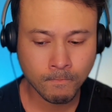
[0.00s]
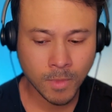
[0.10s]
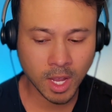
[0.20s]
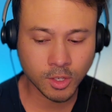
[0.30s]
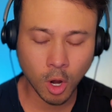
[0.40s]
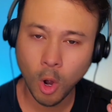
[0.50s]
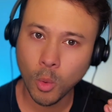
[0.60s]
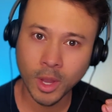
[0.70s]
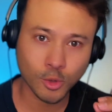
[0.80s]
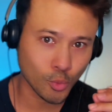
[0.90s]
it's
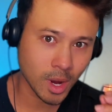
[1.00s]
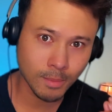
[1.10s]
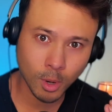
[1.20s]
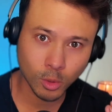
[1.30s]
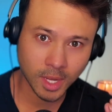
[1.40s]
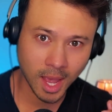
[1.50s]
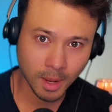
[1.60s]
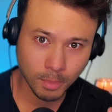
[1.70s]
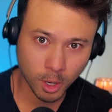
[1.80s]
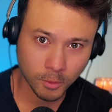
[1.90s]
always rainbows
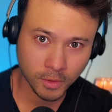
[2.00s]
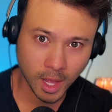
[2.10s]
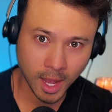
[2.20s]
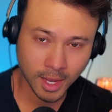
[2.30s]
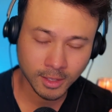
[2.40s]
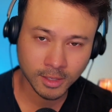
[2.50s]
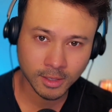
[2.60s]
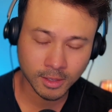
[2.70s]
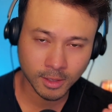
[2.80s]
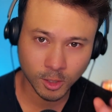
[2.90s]
and
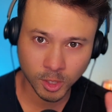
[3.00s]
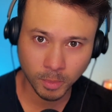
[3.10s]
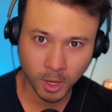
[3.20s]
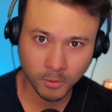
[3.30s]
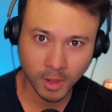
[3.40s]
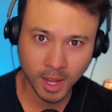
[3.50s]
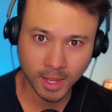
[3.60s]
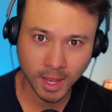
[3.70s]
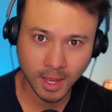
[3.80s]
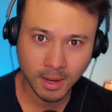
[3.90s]
butterflies. There's the butterfly
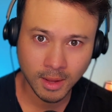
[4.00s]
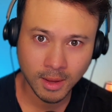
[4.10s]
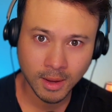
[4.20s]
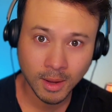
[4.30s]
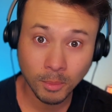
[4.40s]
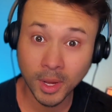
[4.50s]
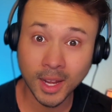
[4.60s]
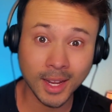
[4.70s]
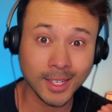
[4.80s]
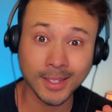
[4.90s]
again, but
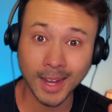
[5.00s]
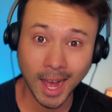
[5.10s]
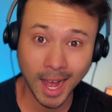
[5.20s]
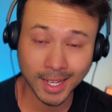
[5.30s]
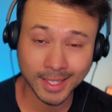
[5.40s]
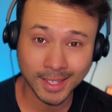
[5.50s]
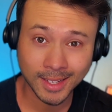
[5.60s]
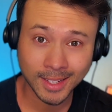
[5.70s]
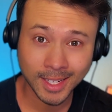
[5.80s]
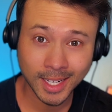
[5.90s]
it is not,
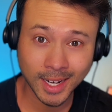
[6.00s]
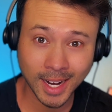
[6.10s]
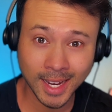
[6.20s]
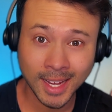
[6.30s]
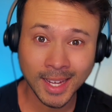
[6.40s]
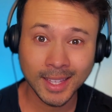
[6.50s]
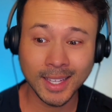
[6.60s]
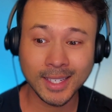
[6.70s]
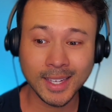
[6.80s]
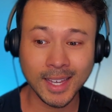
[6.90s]
right?
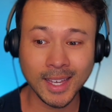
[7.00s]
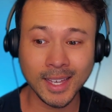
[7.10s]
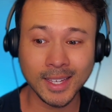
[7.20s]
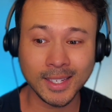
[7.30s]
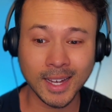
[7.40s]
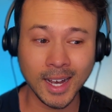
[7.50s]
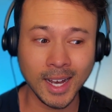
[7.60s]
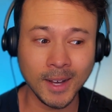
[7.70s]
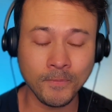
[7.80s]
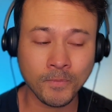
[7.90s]
This is,
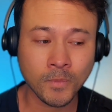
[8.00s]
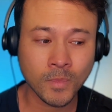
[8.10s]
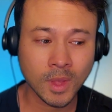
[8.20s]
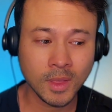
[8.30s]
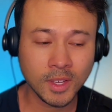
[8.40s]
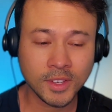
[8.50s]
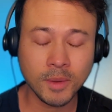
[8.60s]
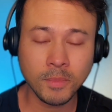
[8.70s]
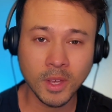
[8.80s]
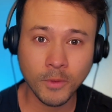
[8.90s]
this
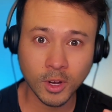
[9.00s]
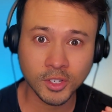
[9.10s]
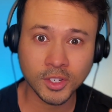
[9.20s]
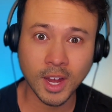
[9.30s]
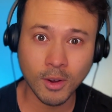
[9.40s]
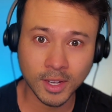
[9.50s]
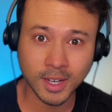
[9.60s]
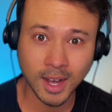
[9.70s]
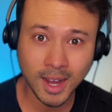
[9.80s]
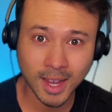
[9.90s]
can be a very scary
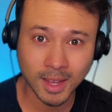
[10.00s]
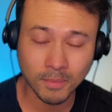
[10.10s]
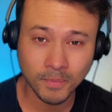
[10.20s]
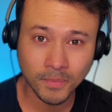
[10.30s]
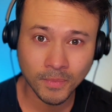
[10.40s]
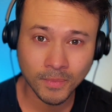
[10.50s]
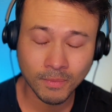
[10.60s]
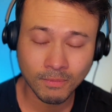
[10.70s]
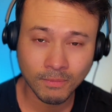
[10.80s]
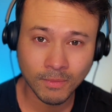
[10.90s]
time,
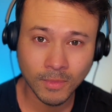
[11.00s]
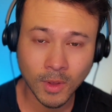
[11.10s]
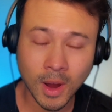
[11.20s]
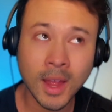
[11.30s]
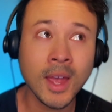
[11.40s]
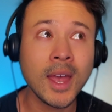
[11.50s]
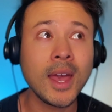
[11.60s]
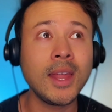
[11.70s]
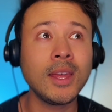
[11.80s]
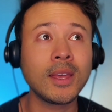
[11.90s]
right?
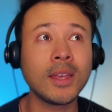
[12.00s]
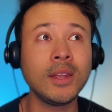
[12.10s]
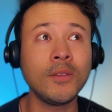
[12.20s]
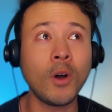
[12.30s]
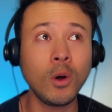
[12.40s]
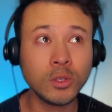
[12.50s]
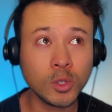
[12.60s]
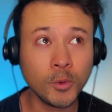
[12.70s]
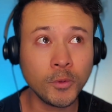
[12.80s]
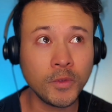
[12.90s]
And it can
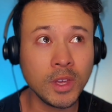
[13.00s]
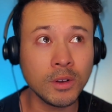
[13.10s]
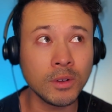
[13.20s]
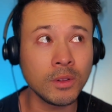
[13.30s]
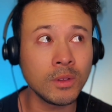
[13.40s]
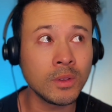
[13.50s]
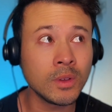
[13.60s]
also feel